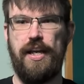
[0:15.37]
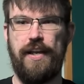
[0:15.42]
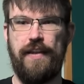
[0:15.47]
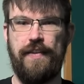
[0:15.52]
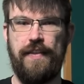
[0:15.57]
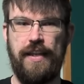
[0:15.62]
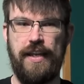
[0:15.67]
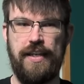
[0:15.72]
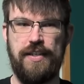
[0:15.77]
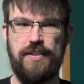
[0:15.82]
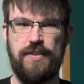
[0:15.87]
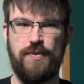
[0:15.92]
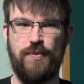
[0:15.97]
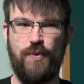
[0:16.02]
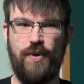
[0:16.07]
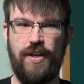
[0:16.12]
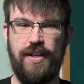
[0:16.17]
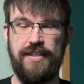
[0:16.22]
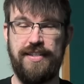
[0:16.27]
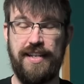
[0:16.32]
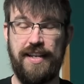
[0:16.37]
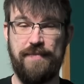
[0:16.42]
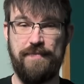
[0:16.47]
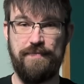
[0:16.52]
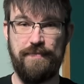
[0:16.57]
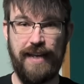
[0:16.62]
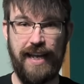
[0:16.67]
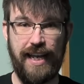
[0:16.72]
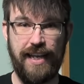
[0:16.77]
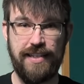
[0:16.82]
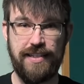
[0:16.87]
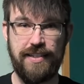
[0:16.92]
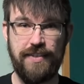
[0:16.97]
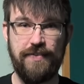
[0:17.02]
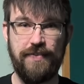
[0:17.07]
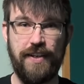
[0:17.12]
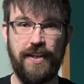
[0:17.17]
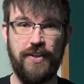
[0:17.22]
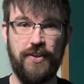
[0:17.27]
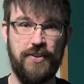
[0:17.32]
This was a
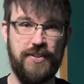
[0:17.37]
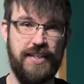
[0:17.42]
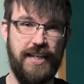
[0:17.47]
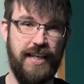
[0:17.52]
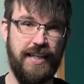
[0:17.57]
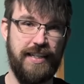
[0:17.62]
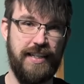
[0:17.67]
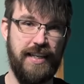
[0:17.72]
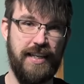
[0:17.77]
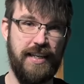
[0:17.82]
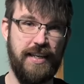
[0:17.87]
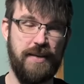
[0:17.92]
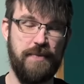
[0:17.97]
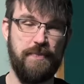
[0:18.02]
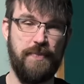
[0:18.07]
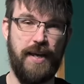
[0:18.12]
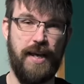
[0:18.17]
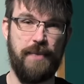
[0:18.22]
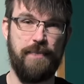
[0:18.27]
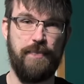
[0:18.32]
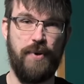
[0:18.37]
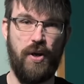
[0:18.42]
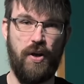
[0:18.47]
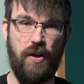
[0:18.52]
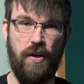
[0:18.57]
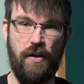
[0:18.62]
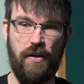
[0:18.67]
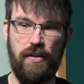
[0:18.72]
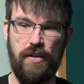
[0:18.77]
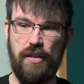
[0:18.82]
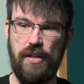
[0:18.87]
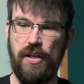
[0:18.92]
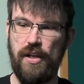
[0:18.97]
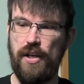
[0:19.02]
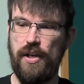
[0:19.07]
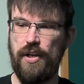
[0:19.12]
massive undertaking by Paul,